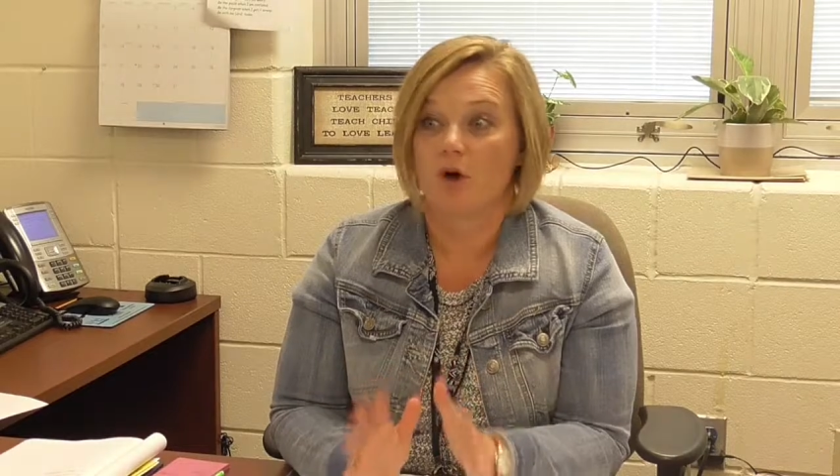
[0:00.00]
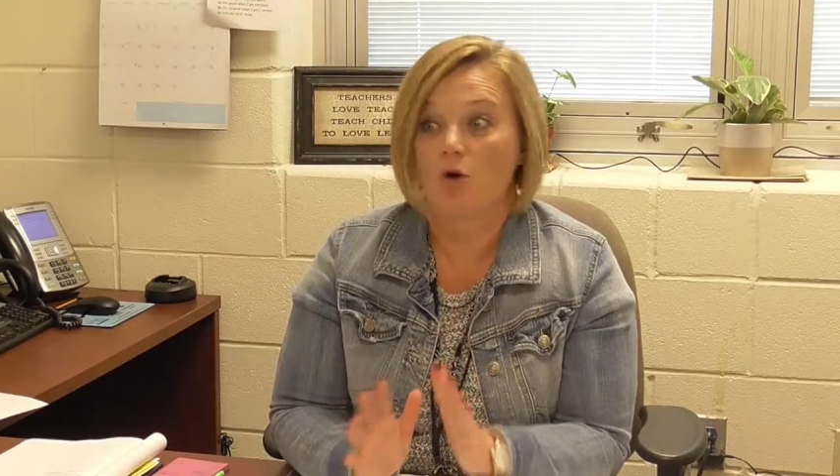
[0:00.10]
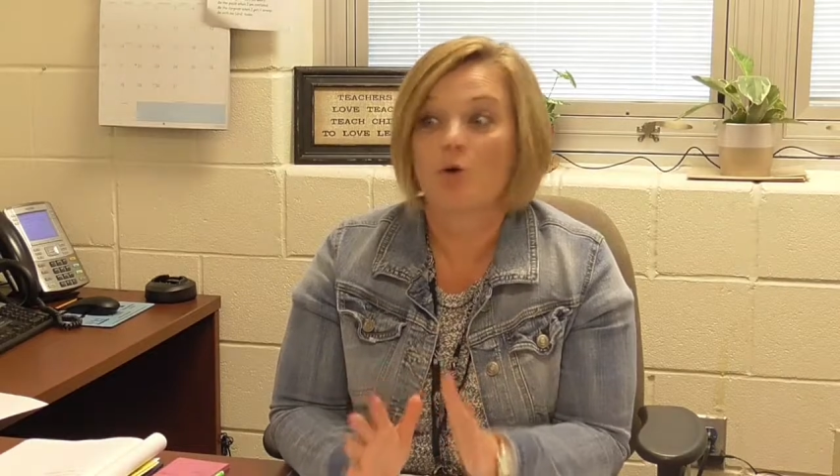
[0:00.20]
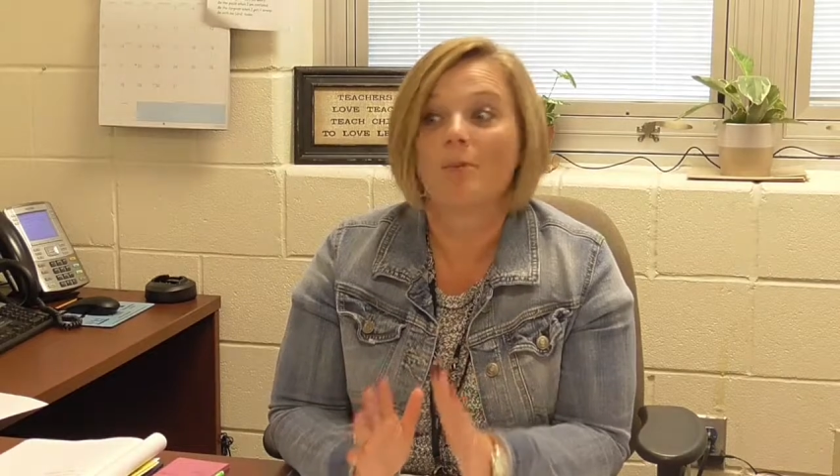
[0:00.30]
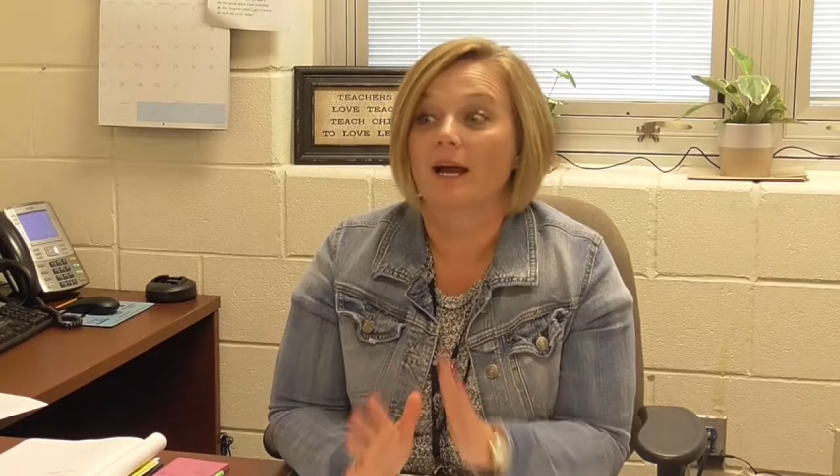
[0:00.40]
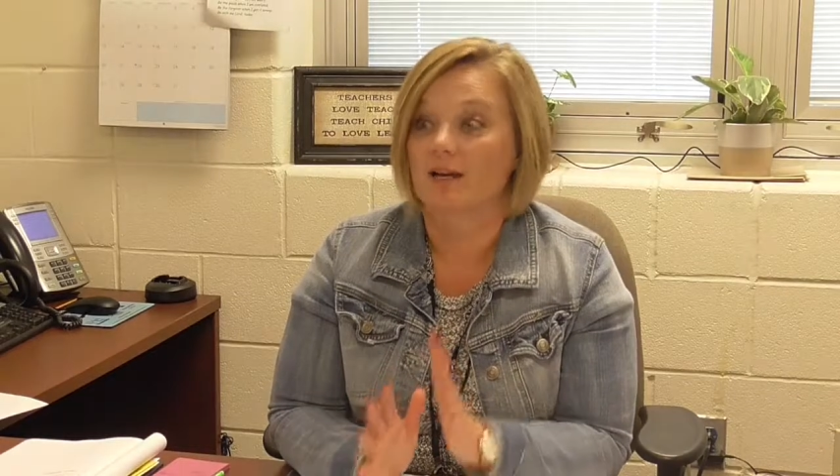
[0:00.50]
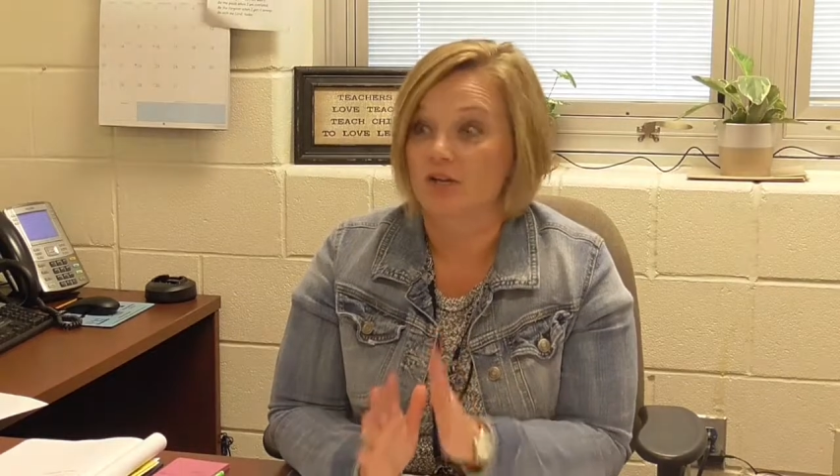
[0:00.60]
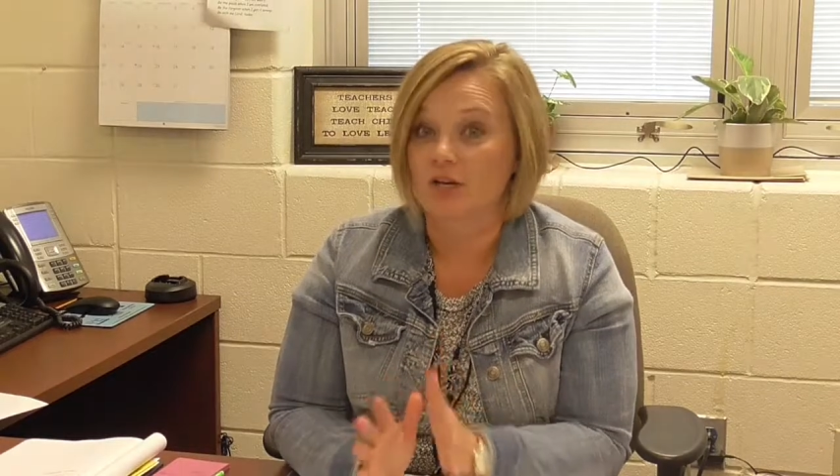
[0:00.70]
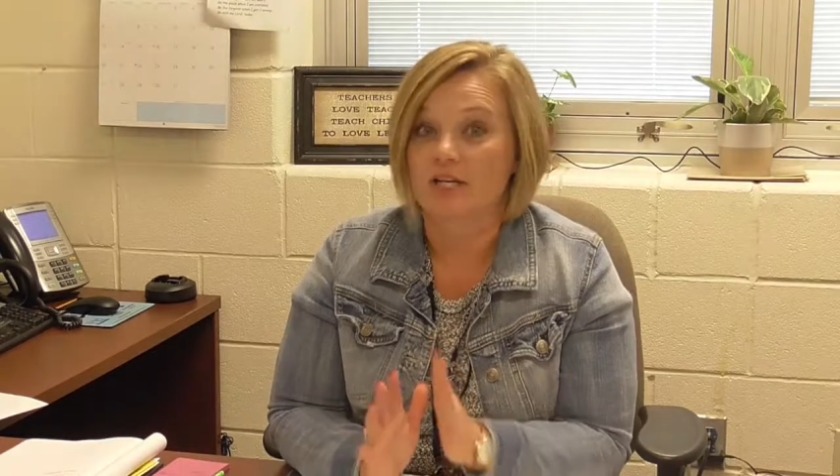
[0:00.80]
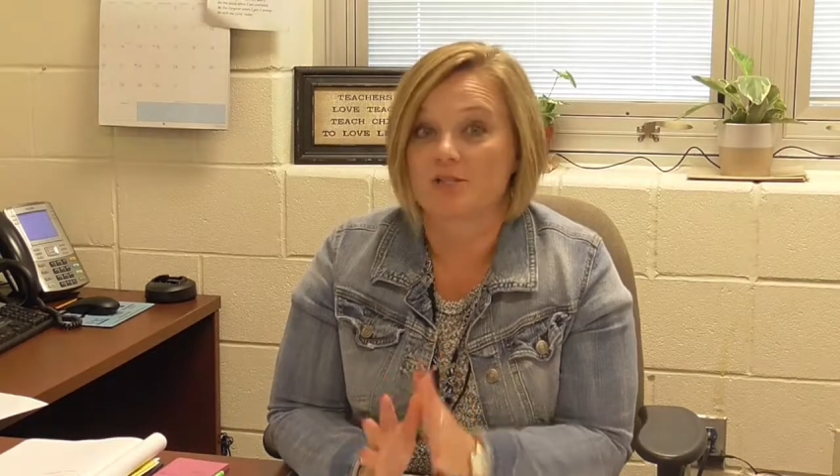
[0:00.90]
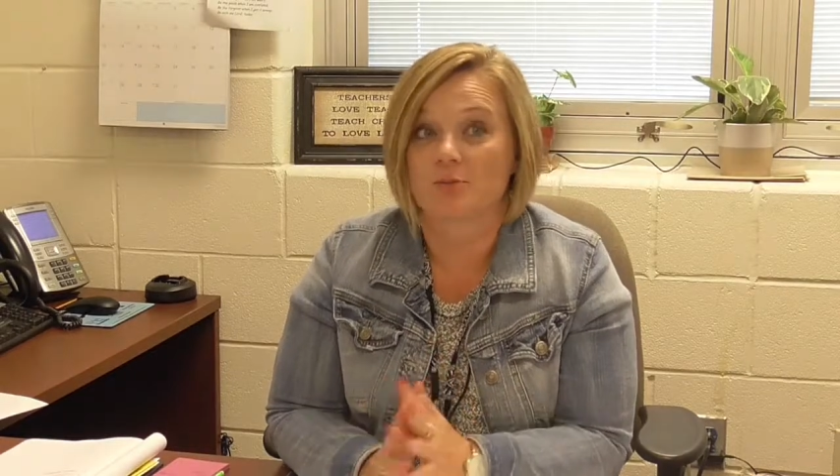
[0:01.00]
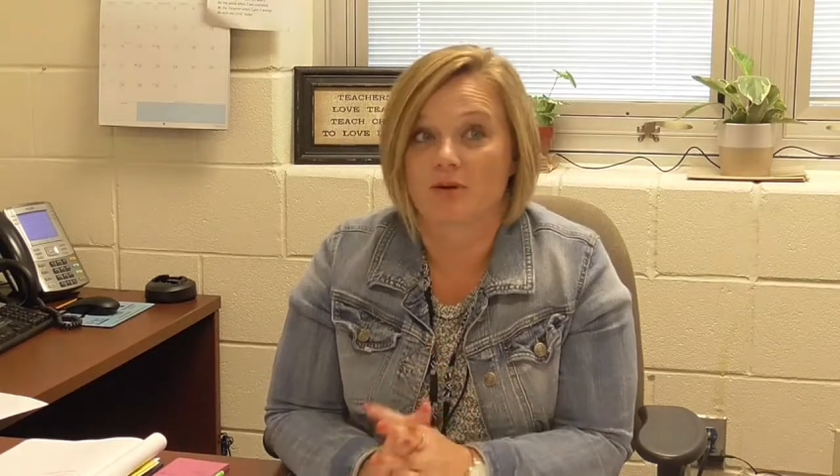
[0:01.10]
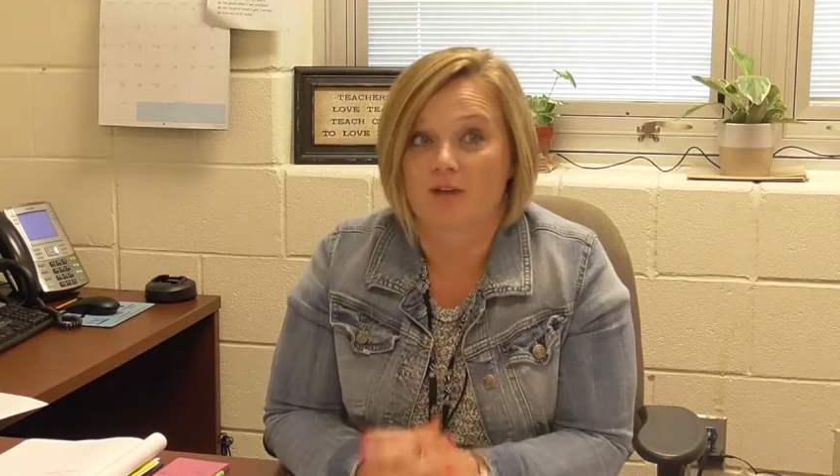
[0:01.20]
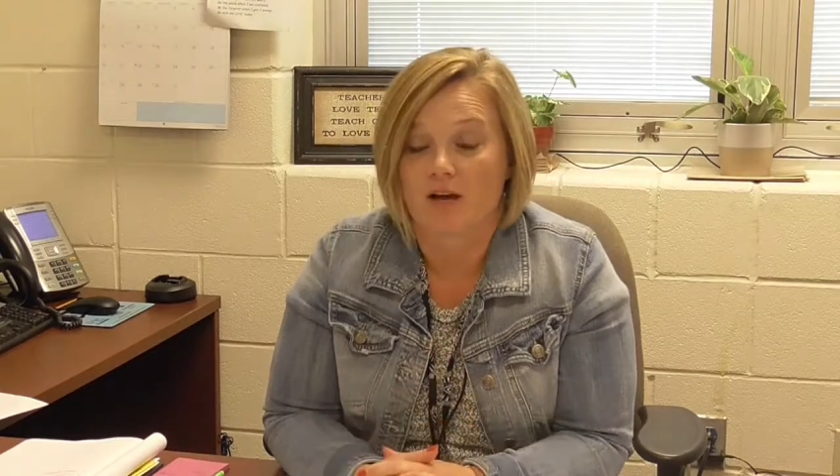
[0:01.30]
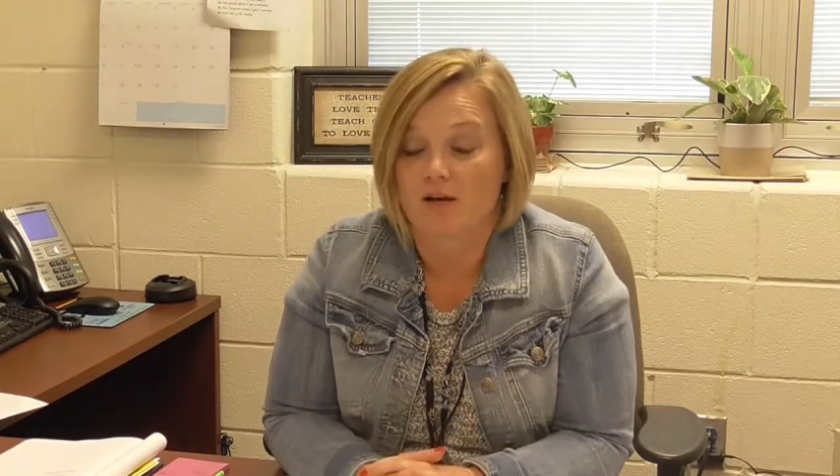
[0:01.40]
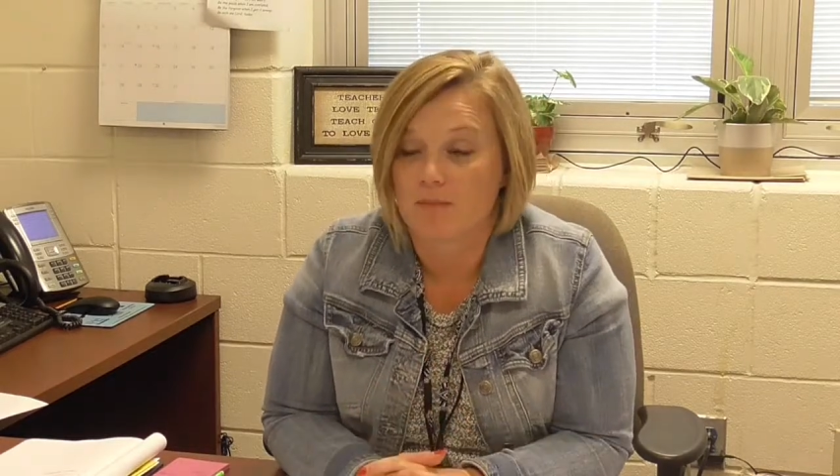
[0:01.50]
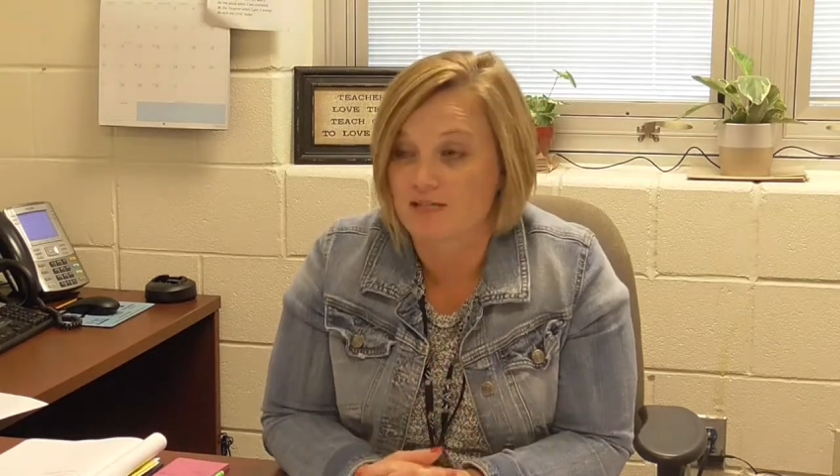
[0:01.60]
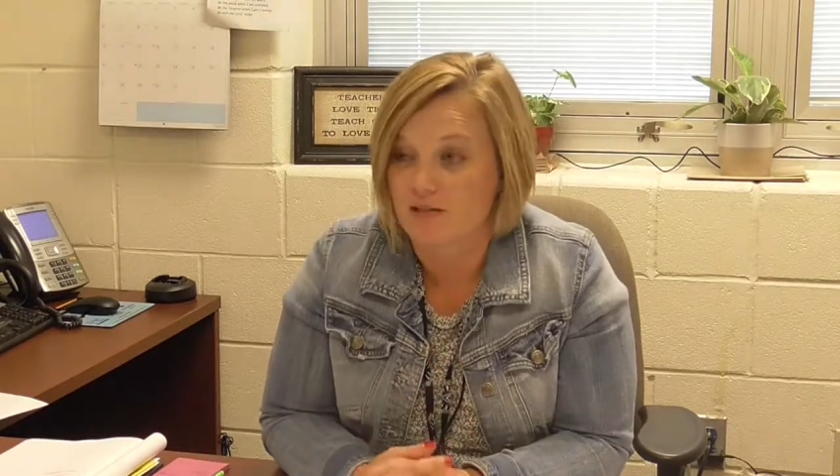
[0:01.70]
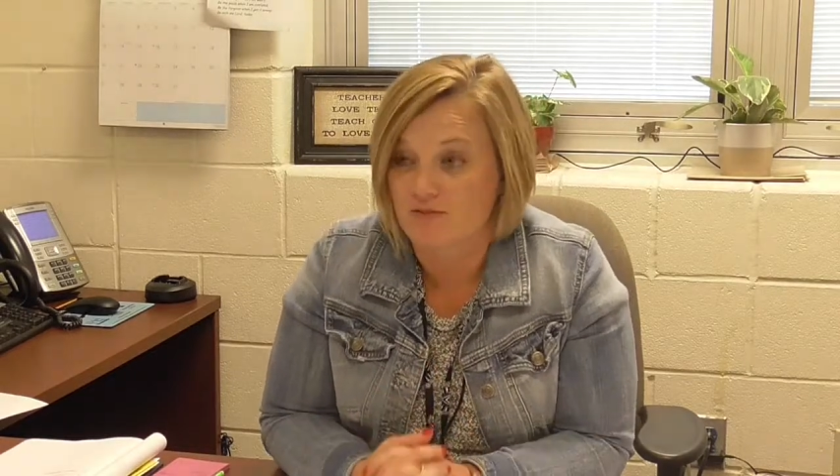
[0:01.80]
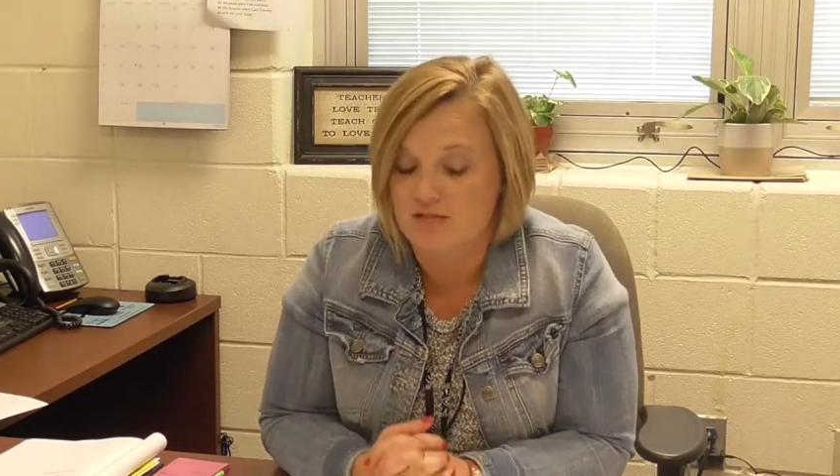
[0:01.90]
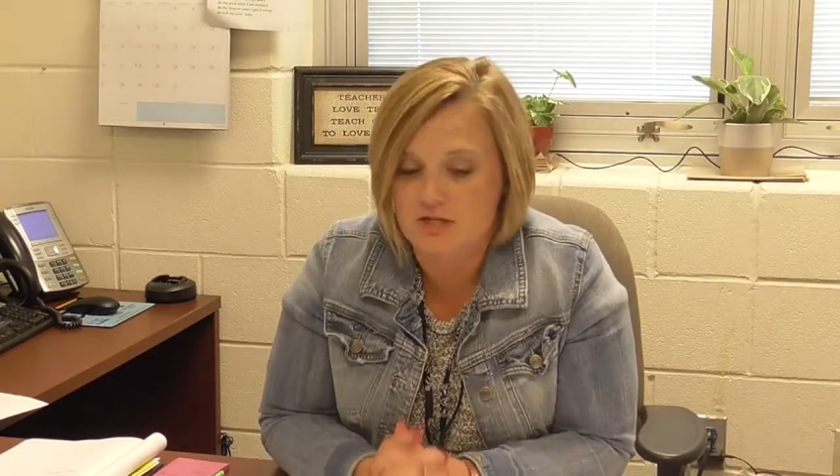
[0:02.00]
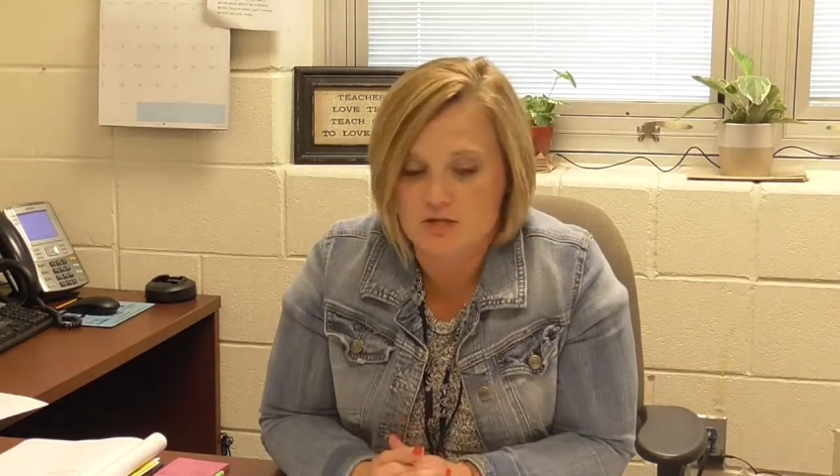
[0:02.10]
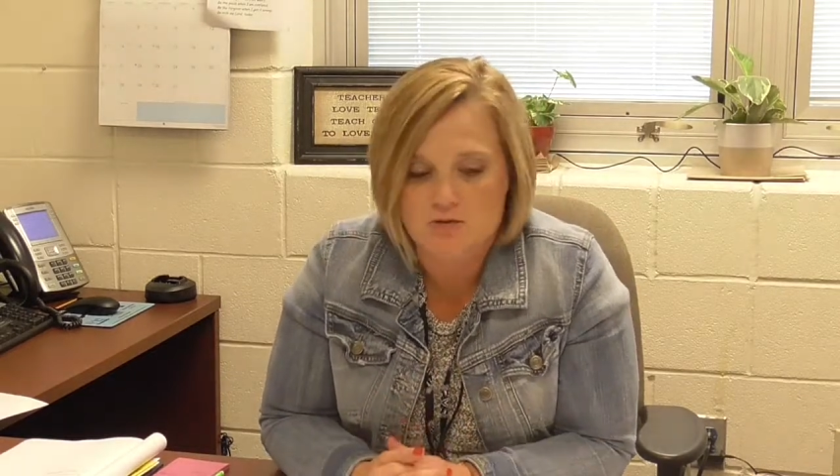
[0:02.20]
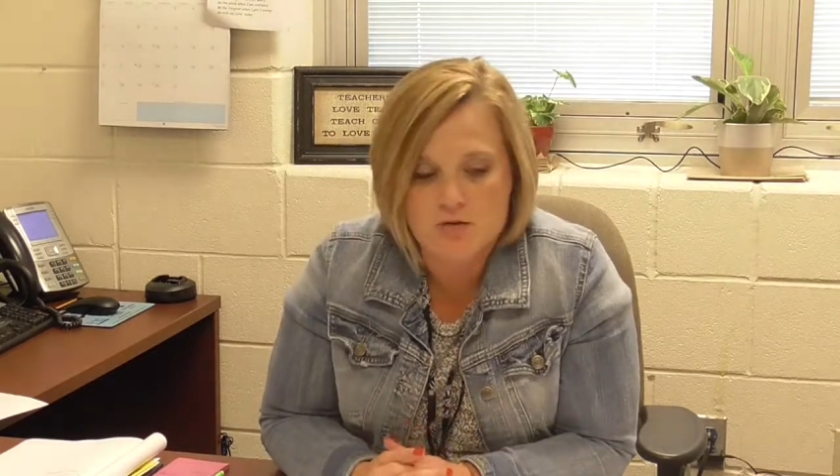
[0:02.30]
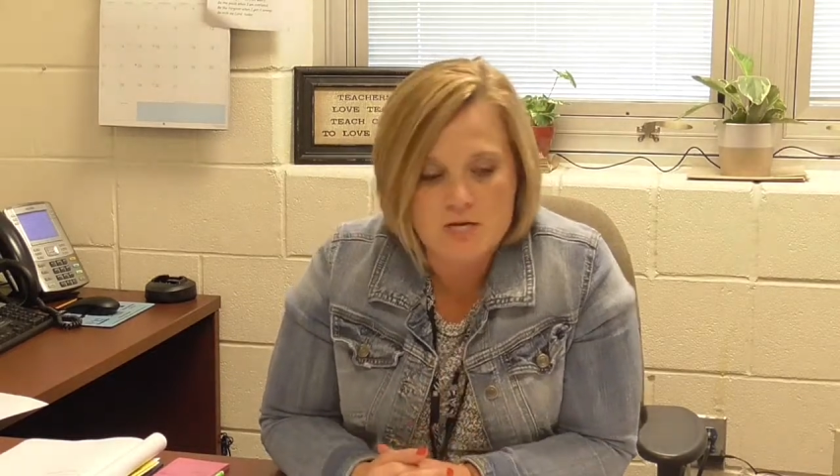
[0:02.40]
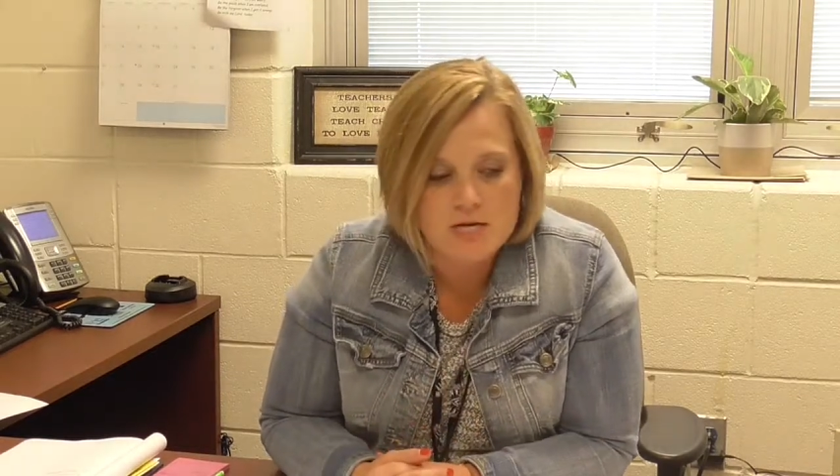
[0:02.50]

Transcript: oh my goodness, what have I gotten myself into?